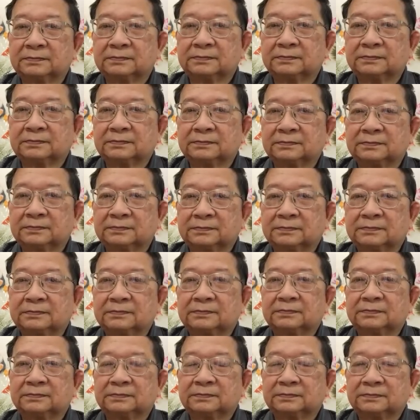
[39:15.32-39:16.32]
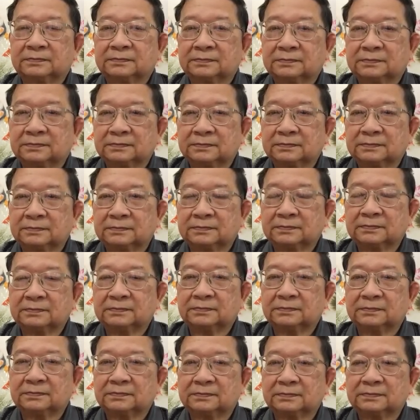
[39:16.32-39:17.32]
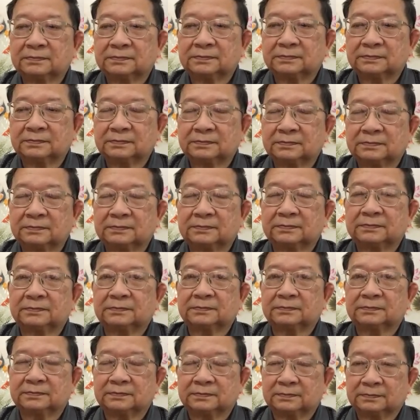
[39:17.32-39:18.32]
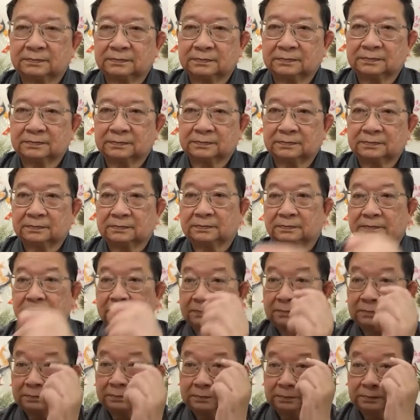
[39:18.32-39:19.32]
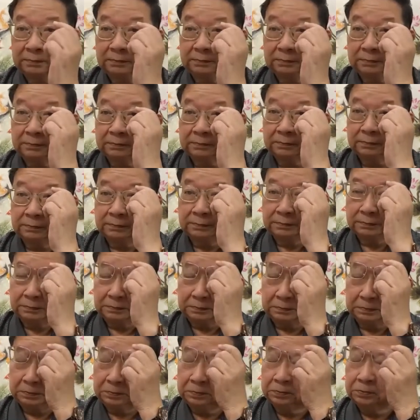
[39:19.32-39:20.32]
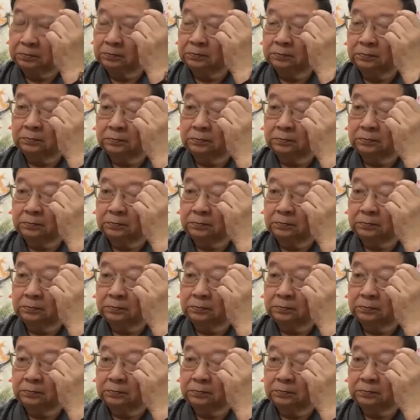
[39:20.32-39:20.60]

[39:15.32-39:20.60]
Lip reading: (silent)